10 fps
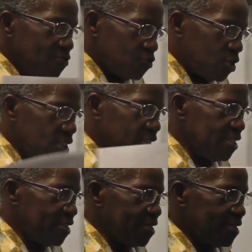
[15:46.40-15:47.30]
she'll
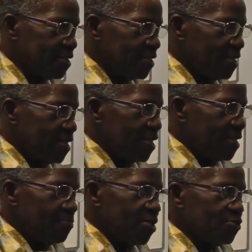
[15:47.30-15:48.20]
eat it.
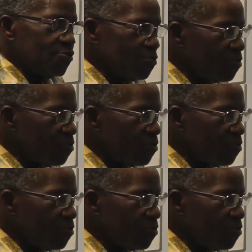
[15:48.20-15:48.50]
But you know